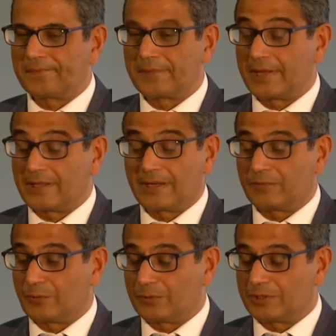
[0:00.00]
And then, of
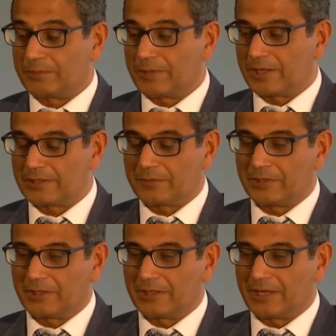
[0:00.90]
course, he passed away
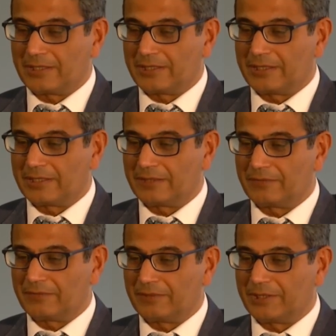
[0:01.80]
in 98,
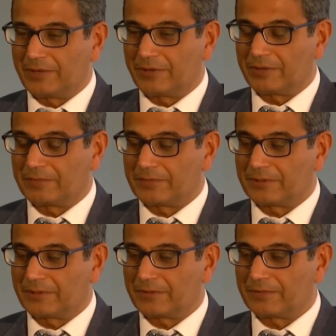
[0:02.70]
and we never
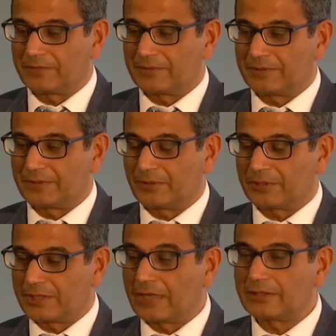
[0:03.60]
sort of got
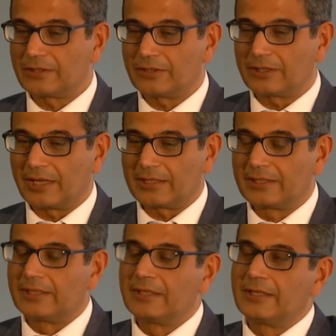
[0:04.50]
started on that.
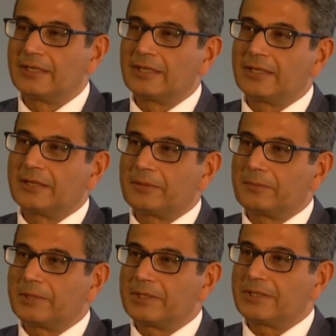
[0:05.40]

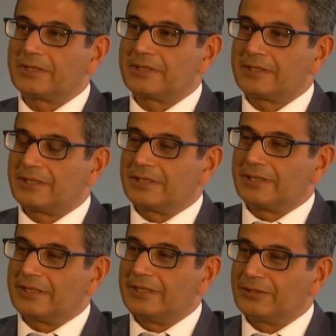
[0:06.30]
But
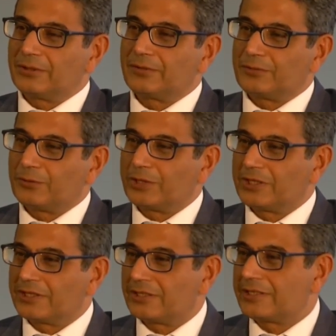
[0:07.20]
he sort of took it
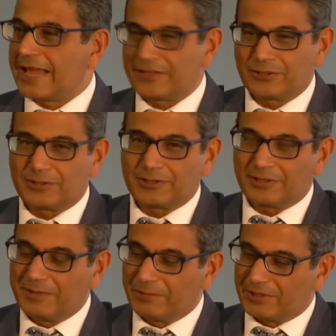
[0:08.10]
as a tacit
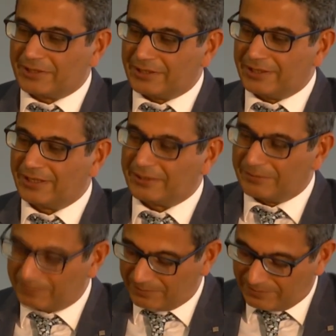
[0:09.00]
agreement, and he had
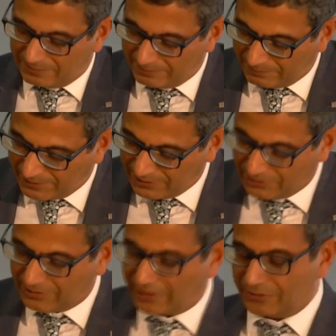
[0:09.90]

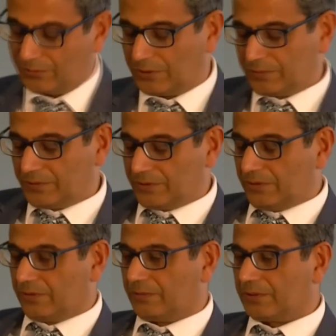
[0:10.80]
mentioned that to Oxford
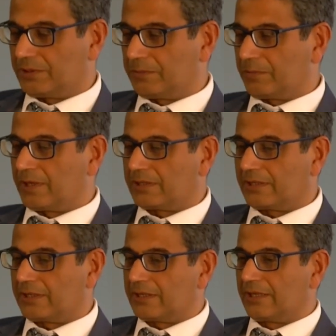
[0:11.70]
University Press,
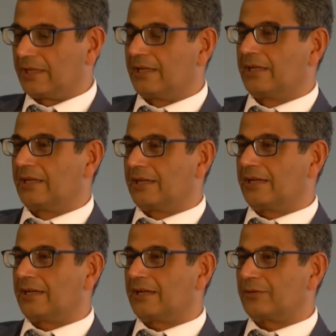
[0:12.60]
and
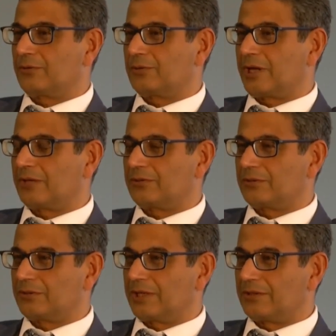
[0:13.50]
around 2000,
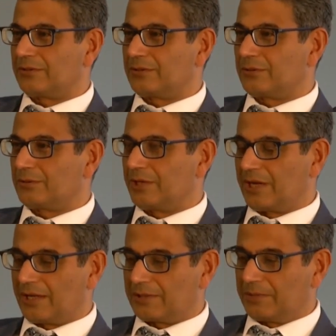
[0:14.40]
2002, they
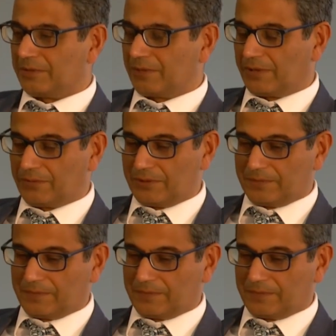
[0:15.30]
asked me if I would